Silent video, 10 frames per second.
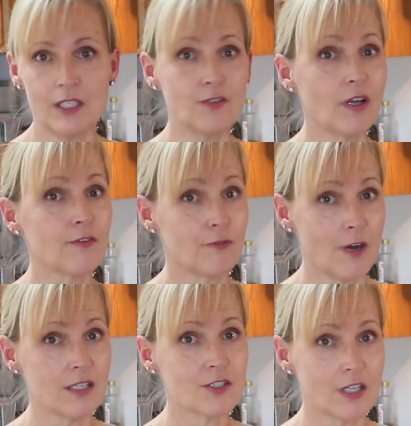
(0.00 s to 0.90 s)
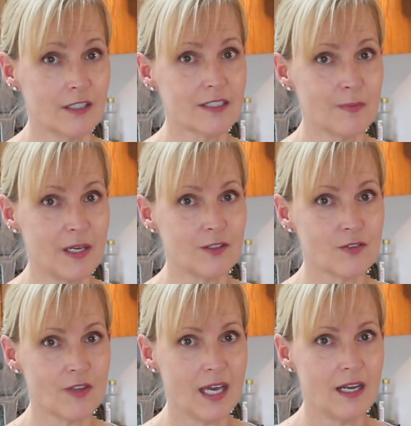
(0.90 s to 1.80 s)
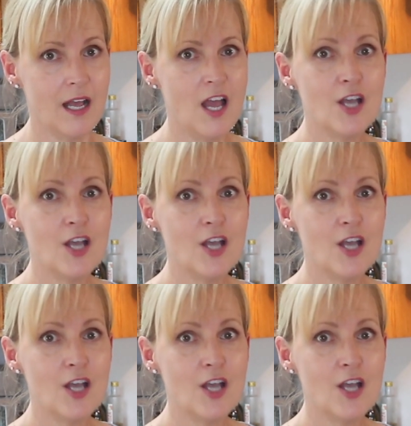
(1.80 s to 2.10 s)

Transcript: and you've got fresh garden tomatoes for that.